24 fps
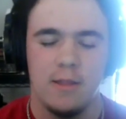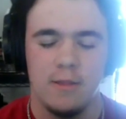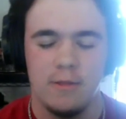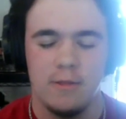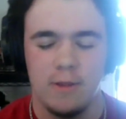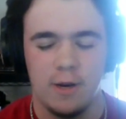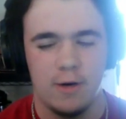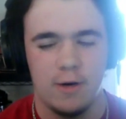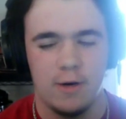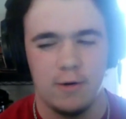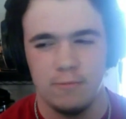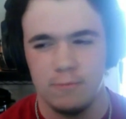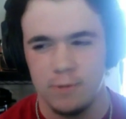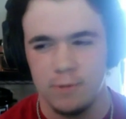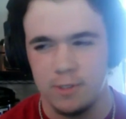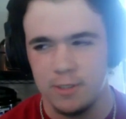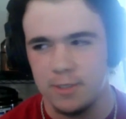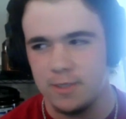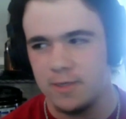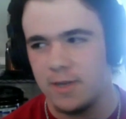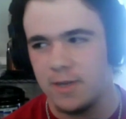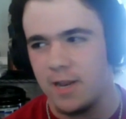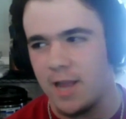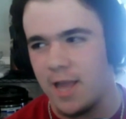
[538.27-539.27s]
There
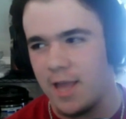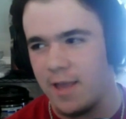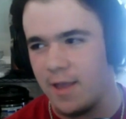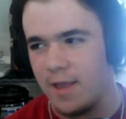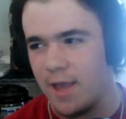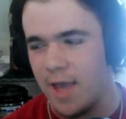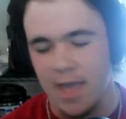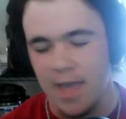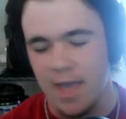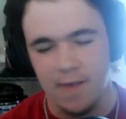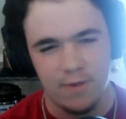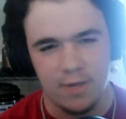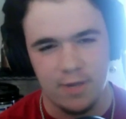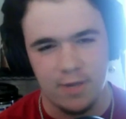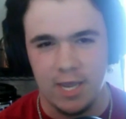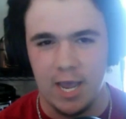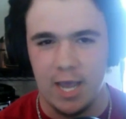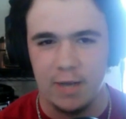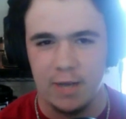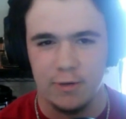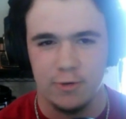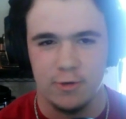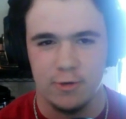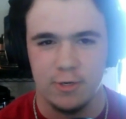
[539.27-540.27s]
was heavy
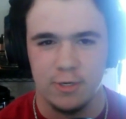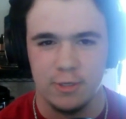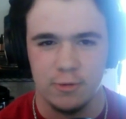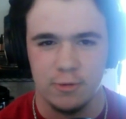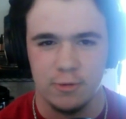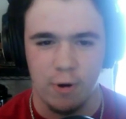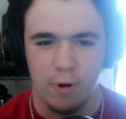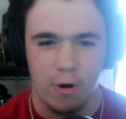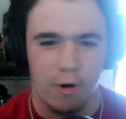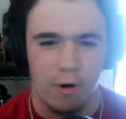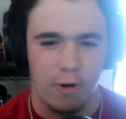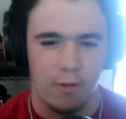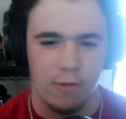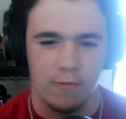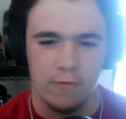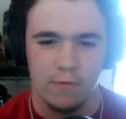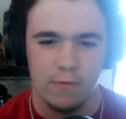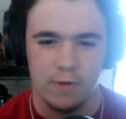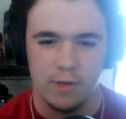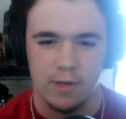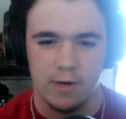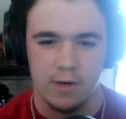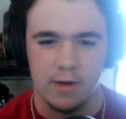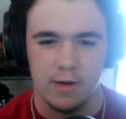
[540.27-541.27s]
casualties all of
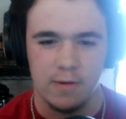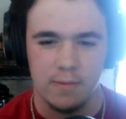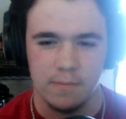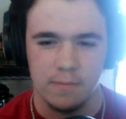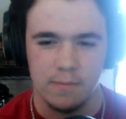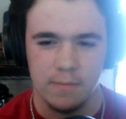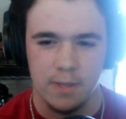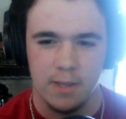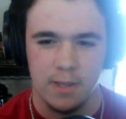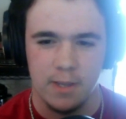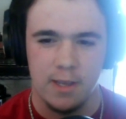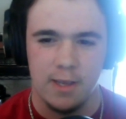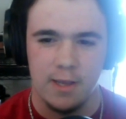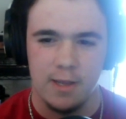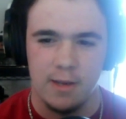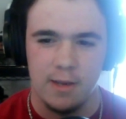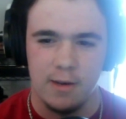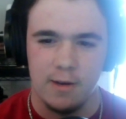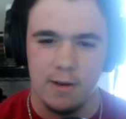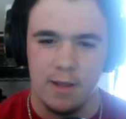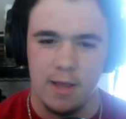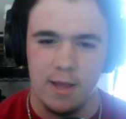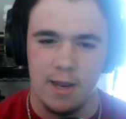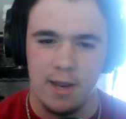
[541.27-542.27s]
it.
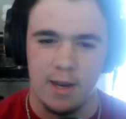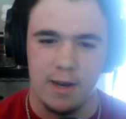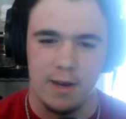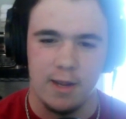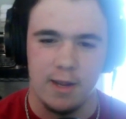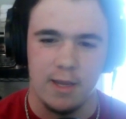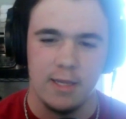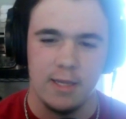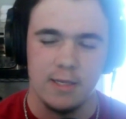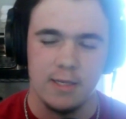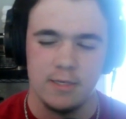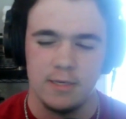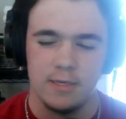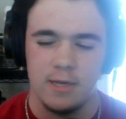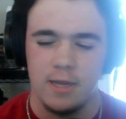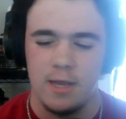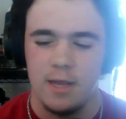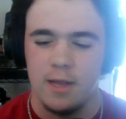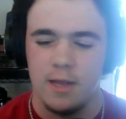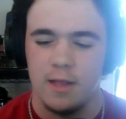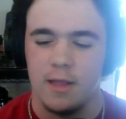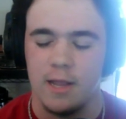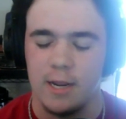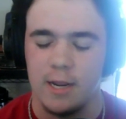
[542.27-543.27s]
And it's
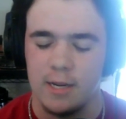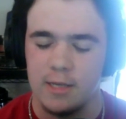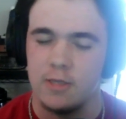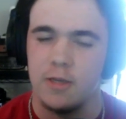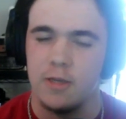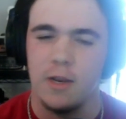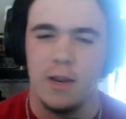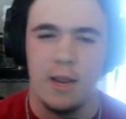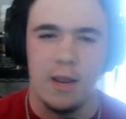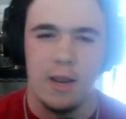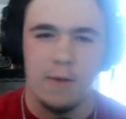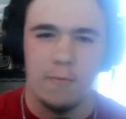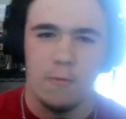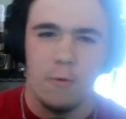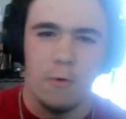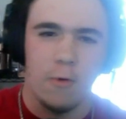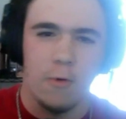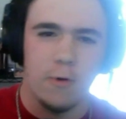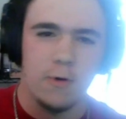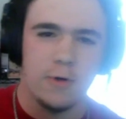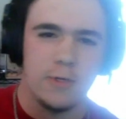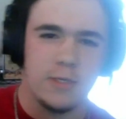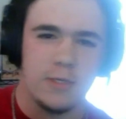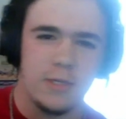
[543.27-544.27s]
like in
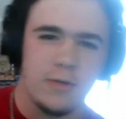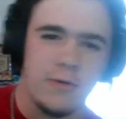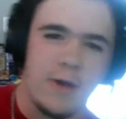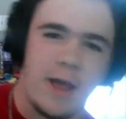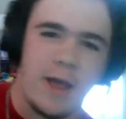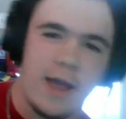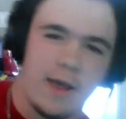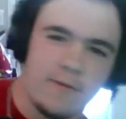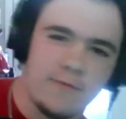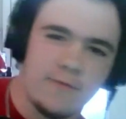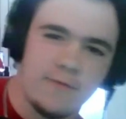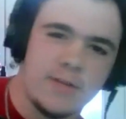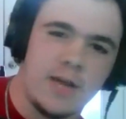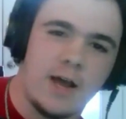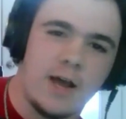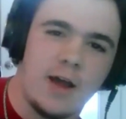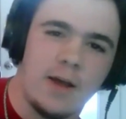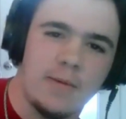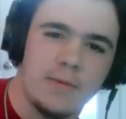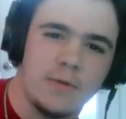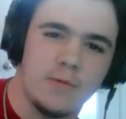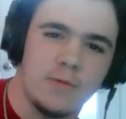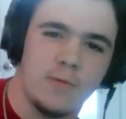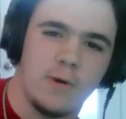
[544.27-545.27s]
wars, you have
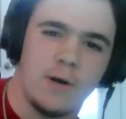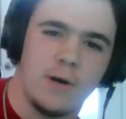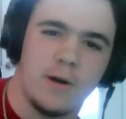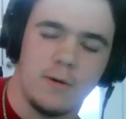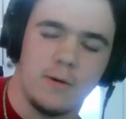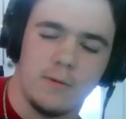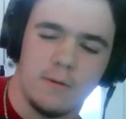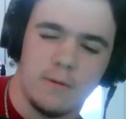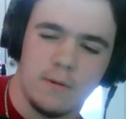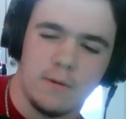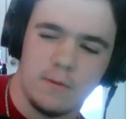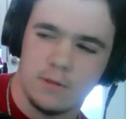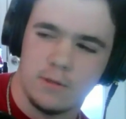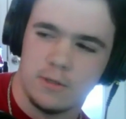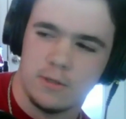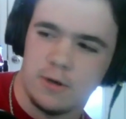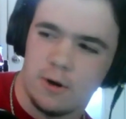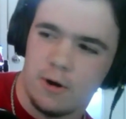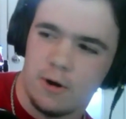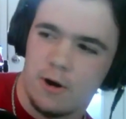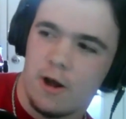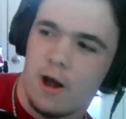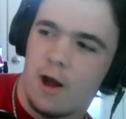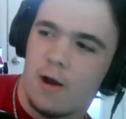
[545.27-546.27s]
times where
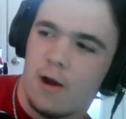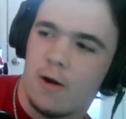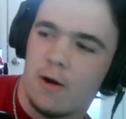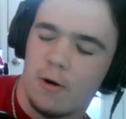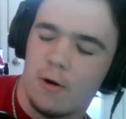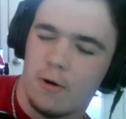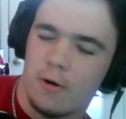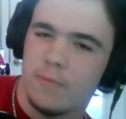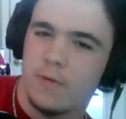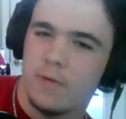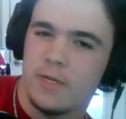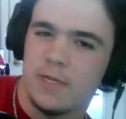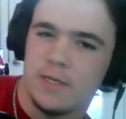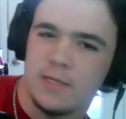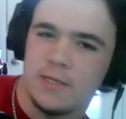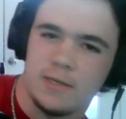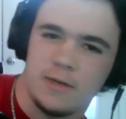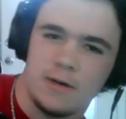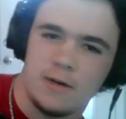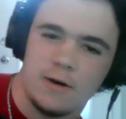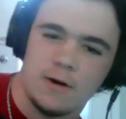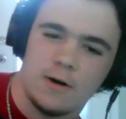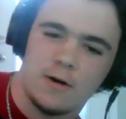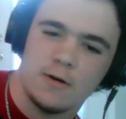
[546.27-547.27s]
certain armies
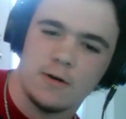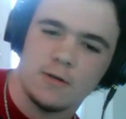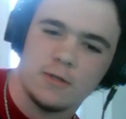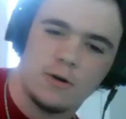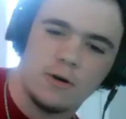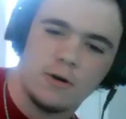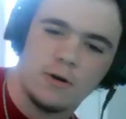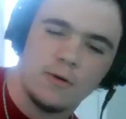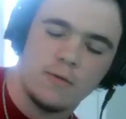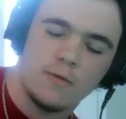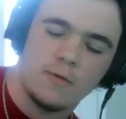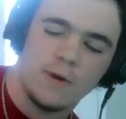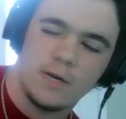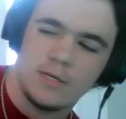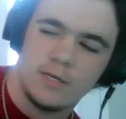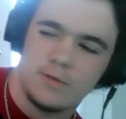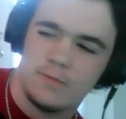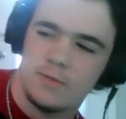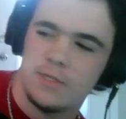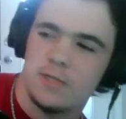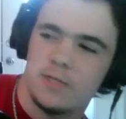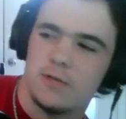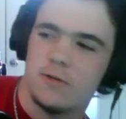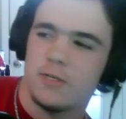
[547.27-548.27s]
or certain
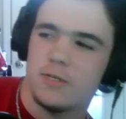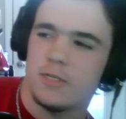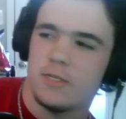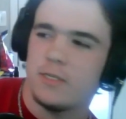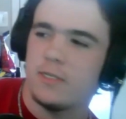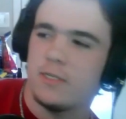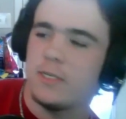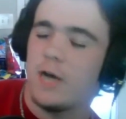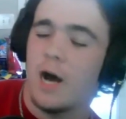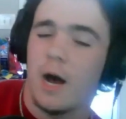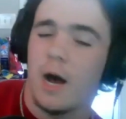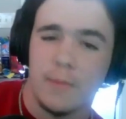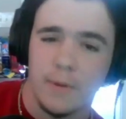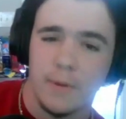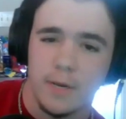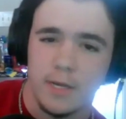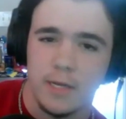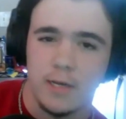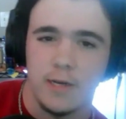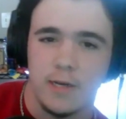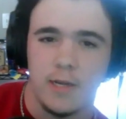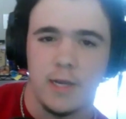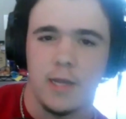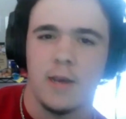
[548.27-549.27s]
regiments are just
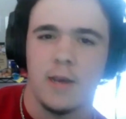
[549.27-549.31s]
dominant,